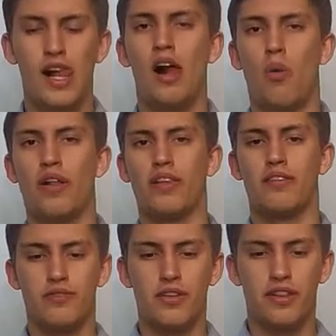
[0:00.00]
Well, the
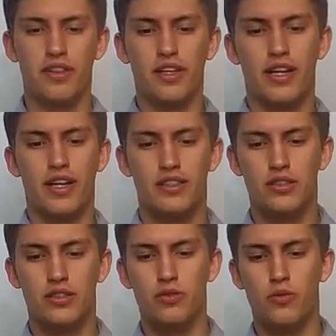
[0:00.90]
first thing I do
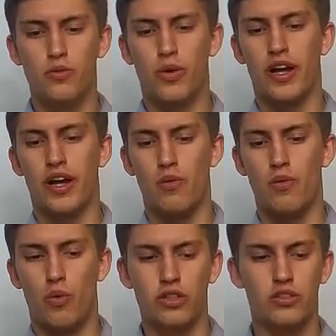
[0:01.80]
when I want to
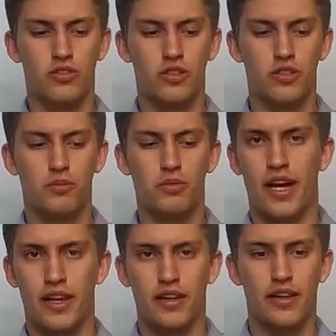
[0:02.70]
contribute anything,
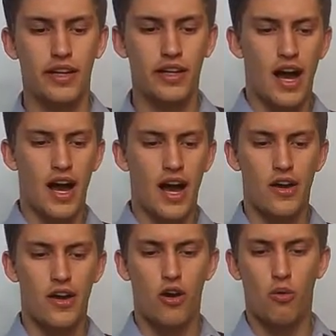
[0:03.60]
I open up the